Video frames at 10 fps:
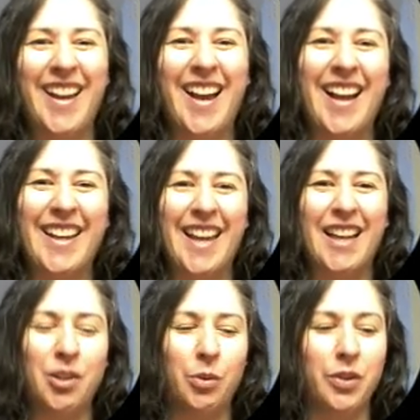I can't
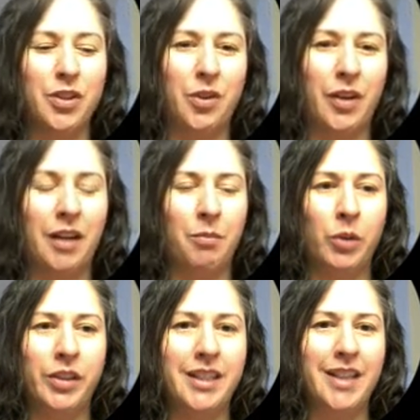dual screen
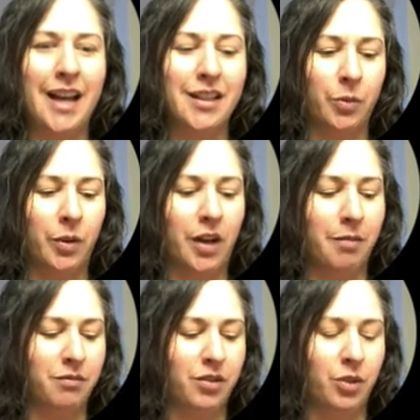multitask when I'm
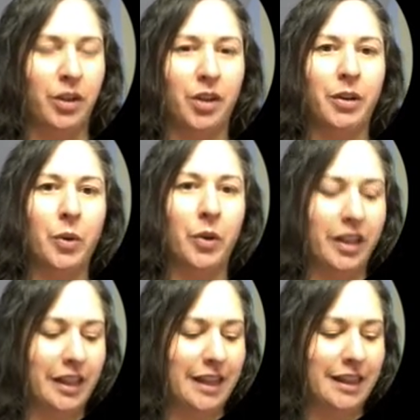doing a recording
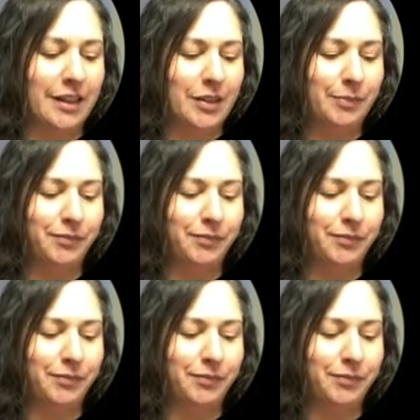like this.